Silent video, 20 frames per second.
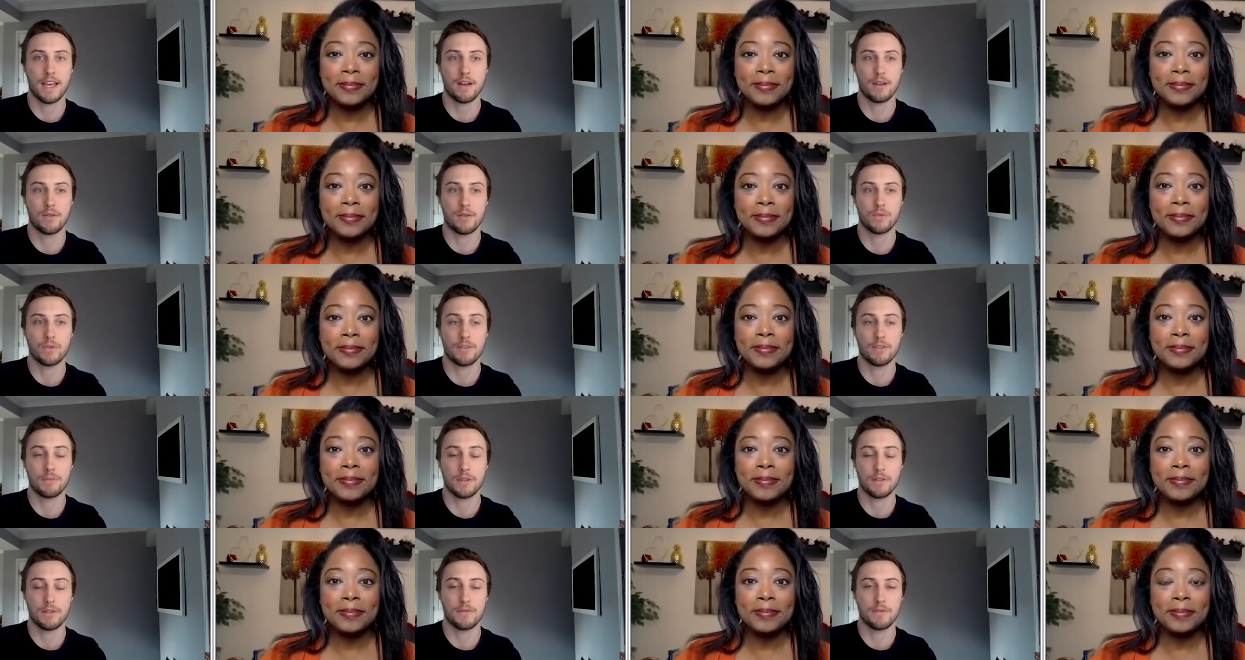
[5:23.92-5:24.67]
Speaker 1: that
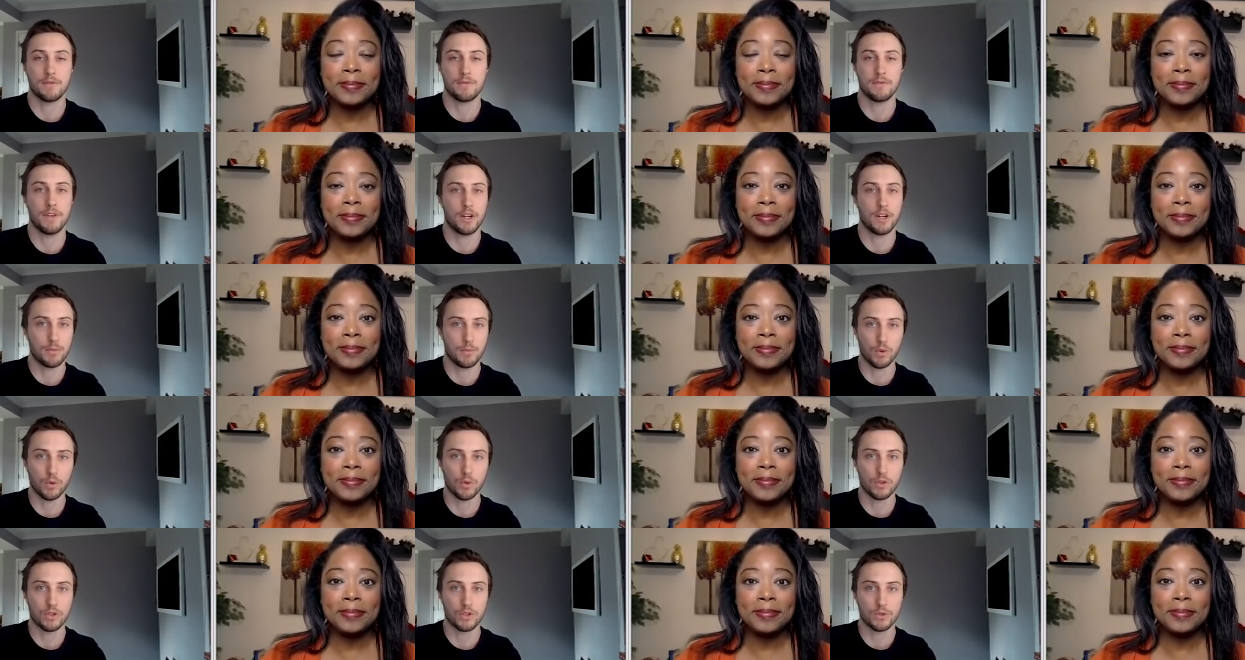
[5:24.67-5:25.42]
we have been very
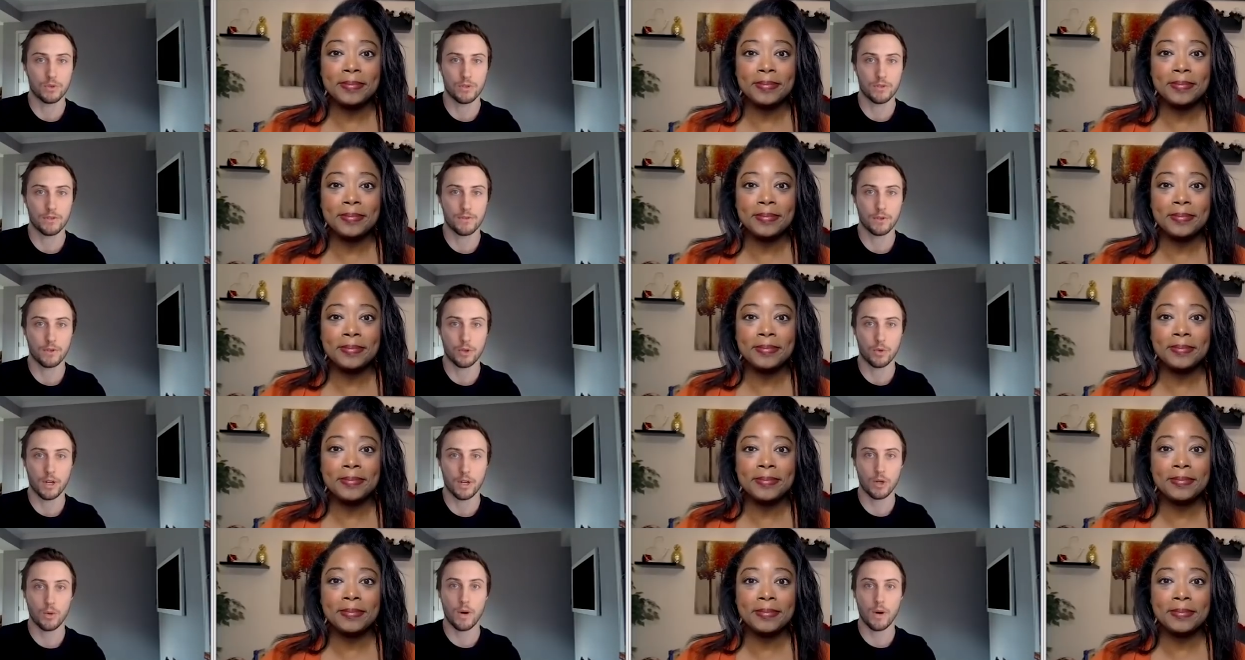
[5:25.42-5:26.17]
bullish on
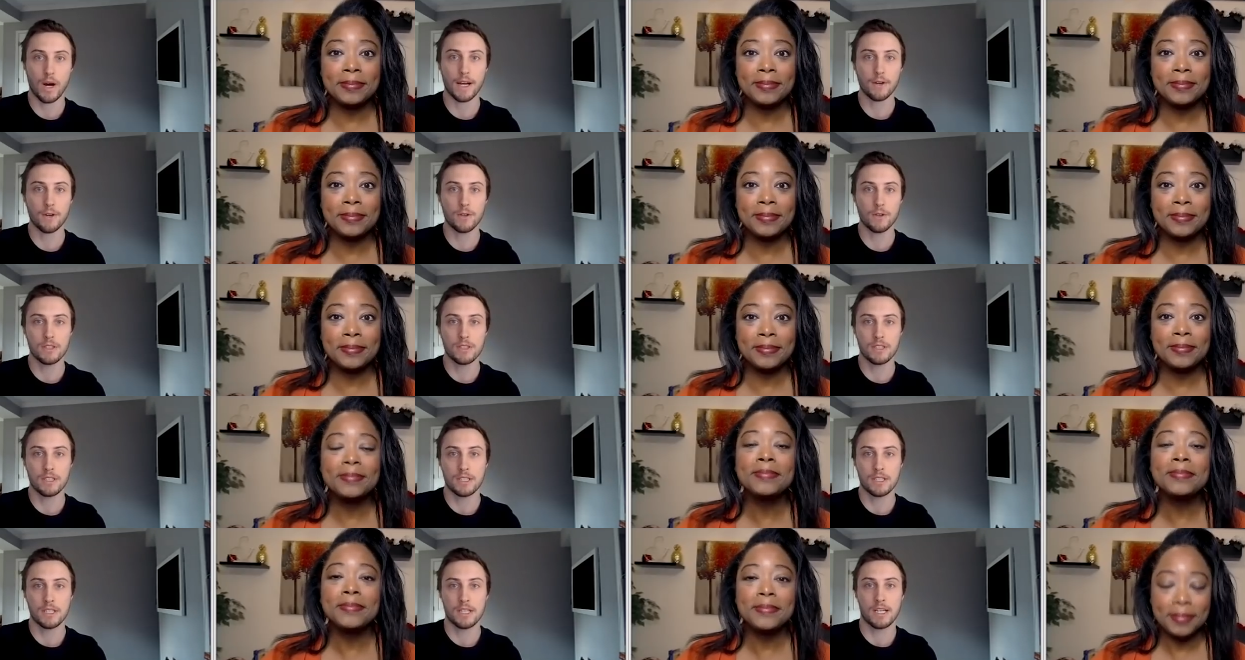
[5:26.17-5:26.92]
for quite a while.
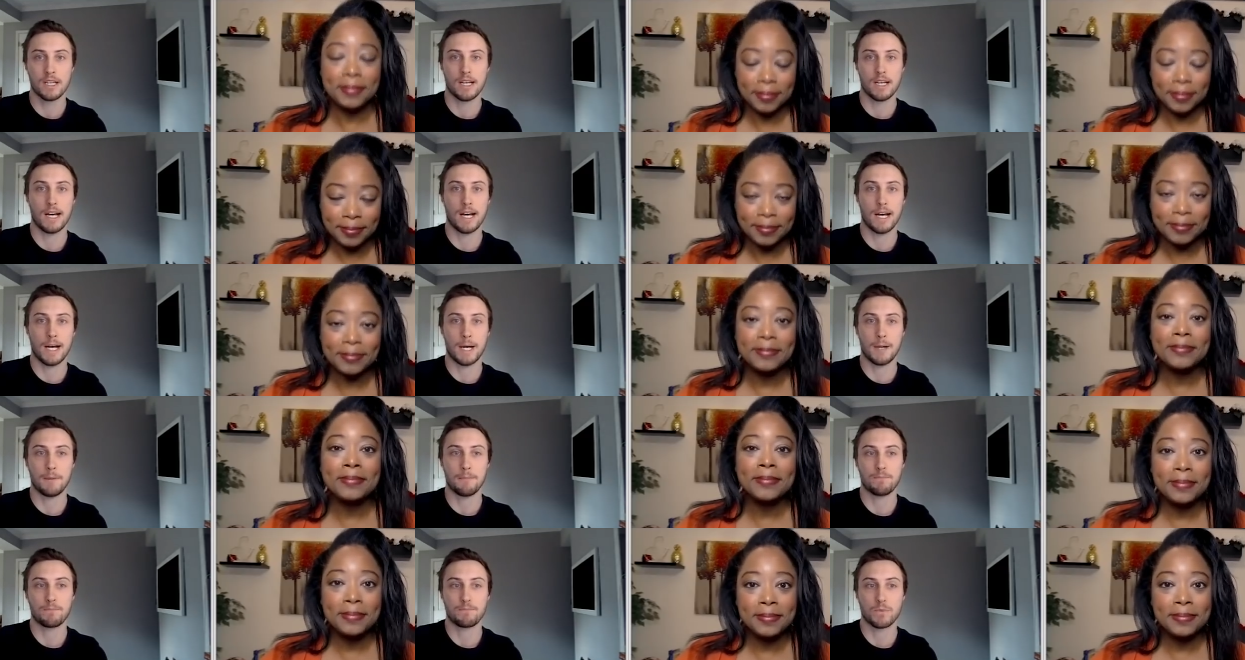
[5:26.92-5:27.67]

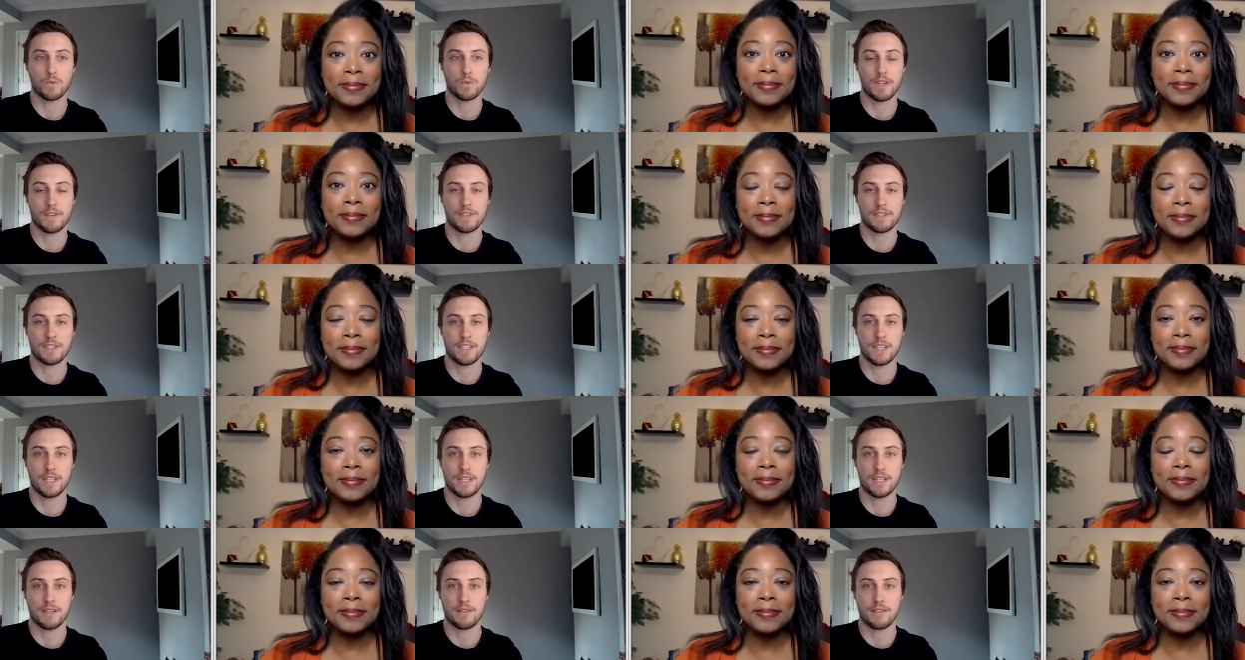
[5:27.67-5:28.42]
Um, we have
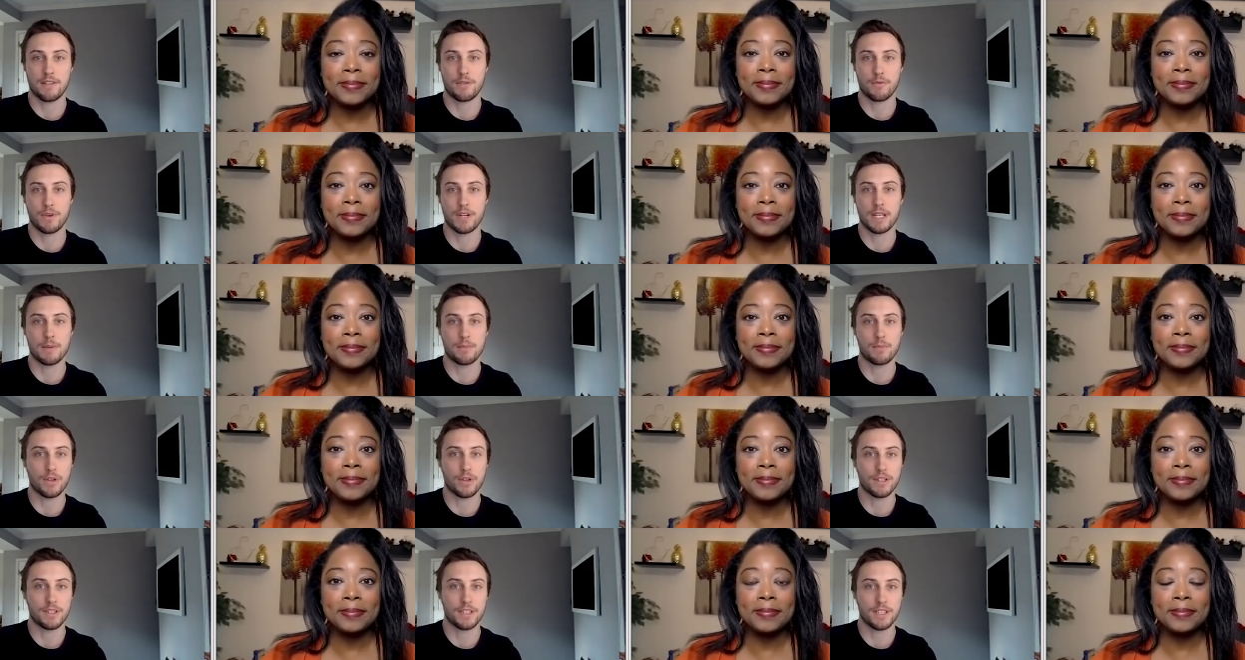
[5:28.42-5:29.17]
seen
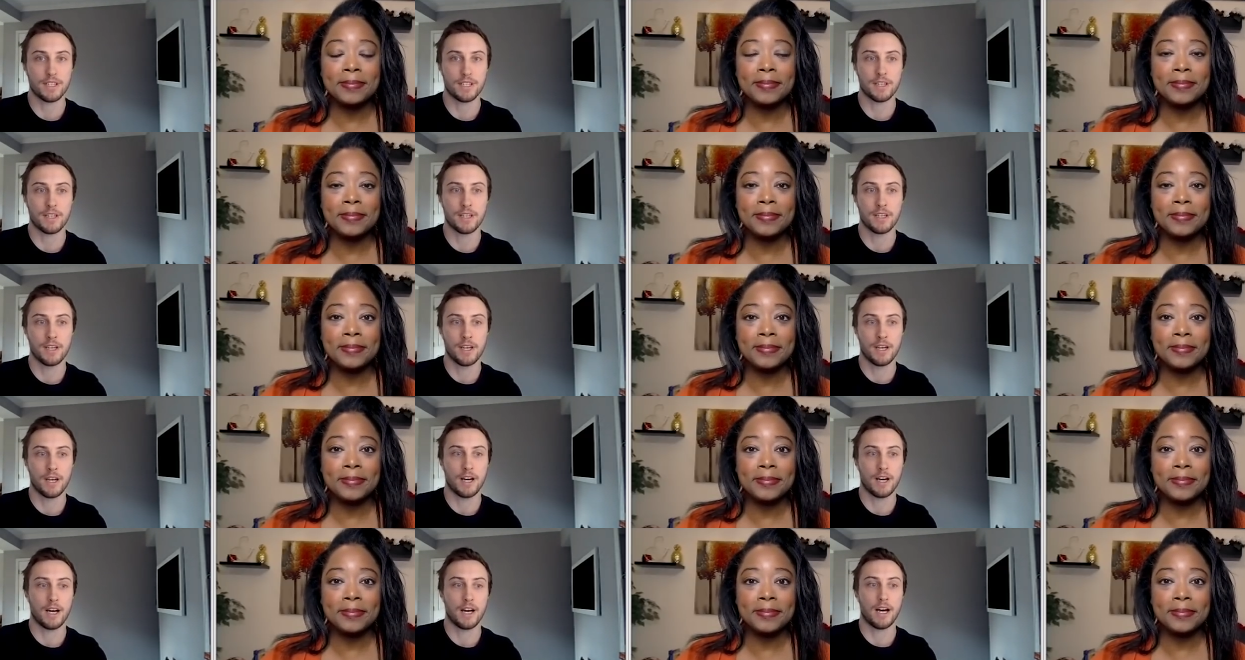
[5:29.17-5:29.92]
3D printing.
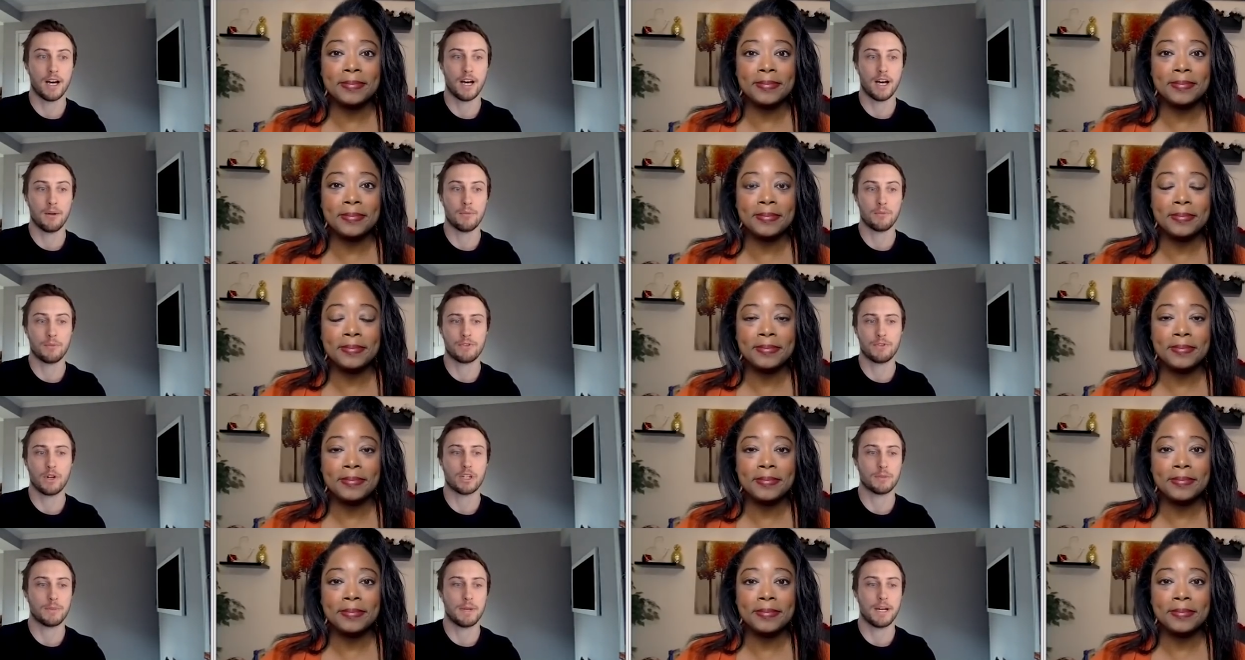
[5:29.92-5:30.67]
Um,
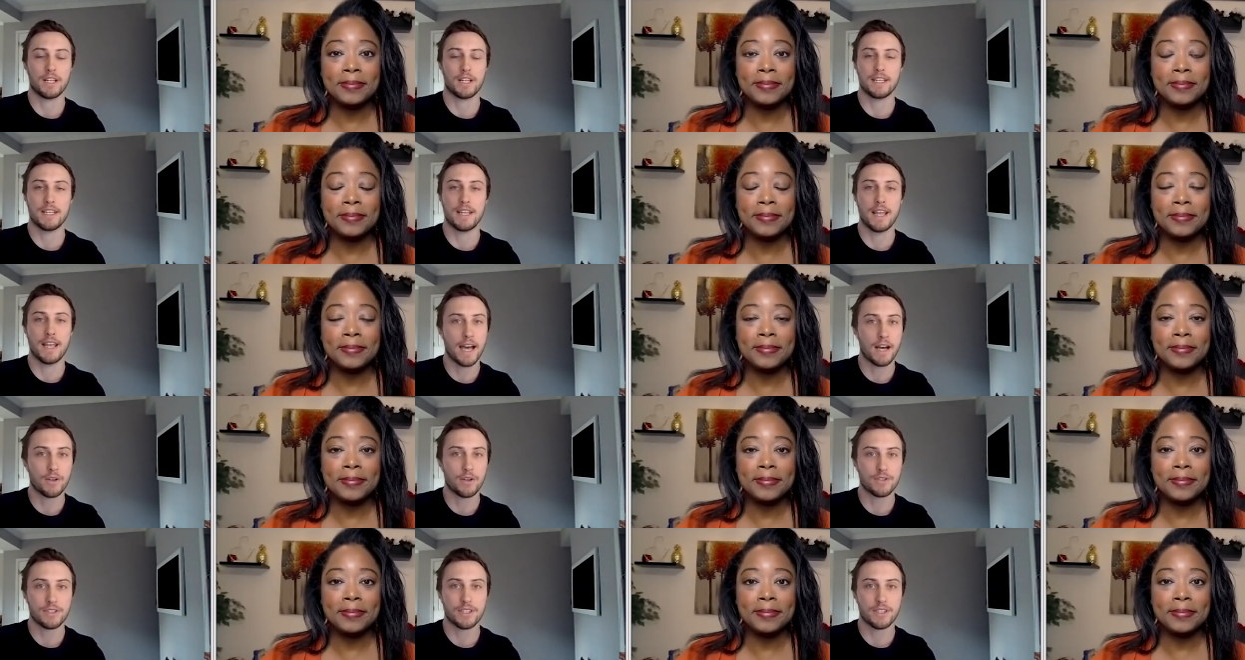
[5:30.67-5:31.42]
we've talked about it in
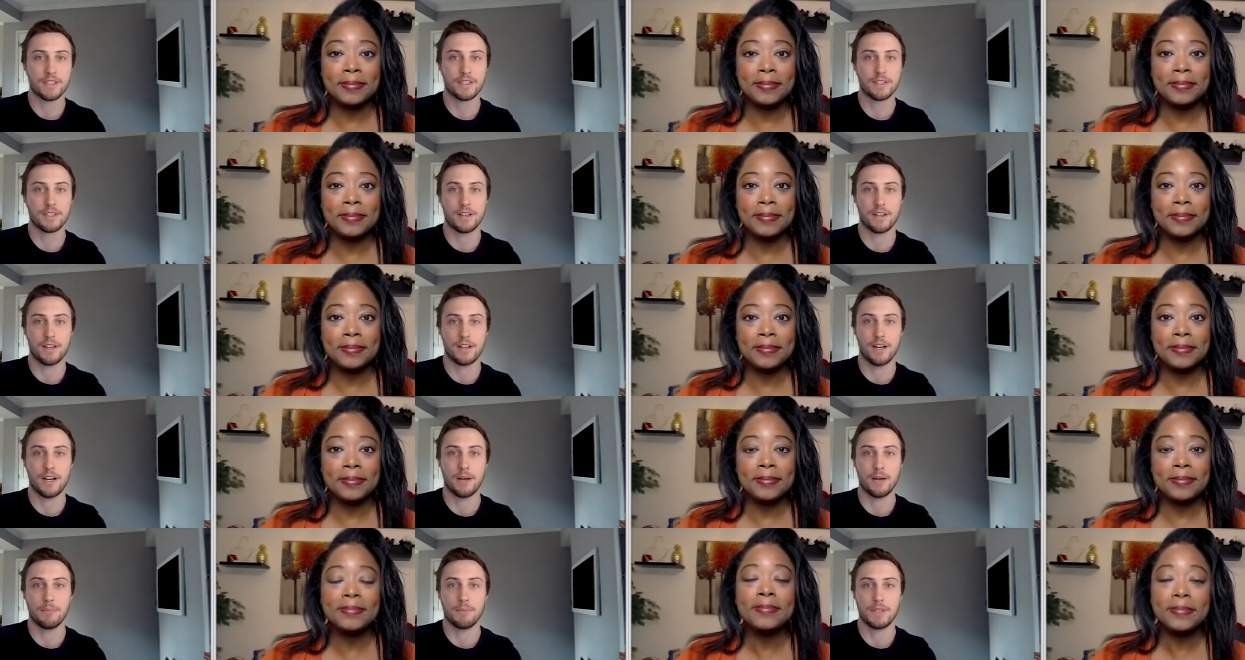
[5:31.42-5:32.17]
housing,
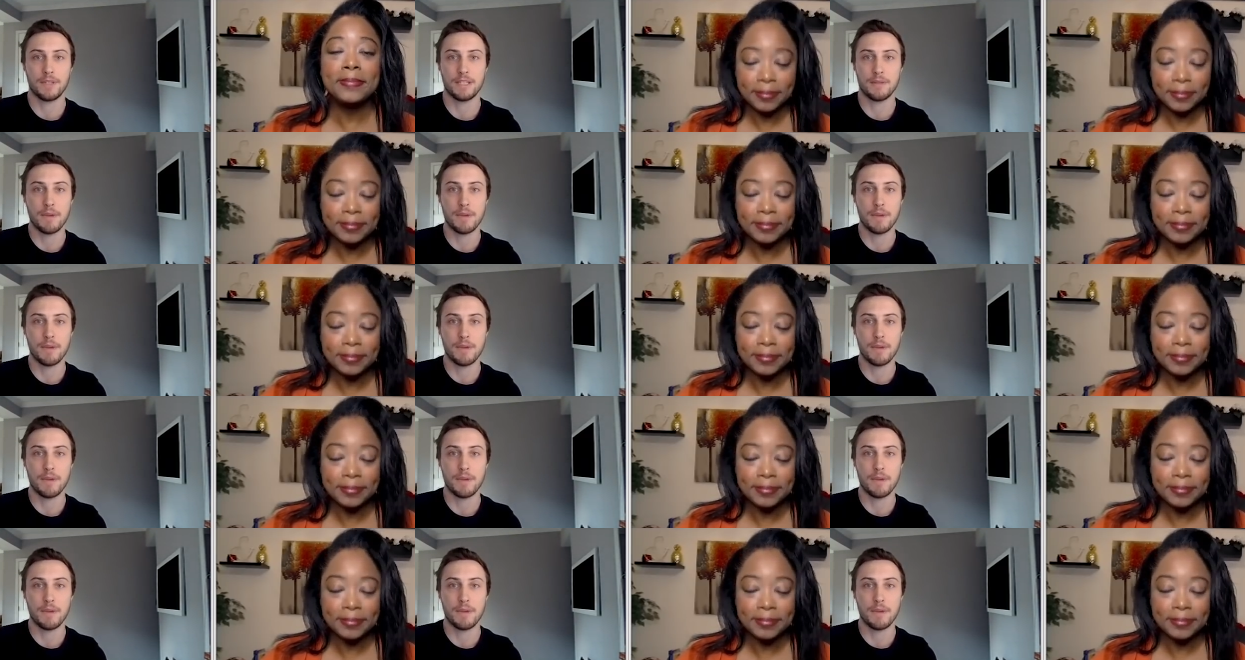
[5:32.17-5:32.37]
um,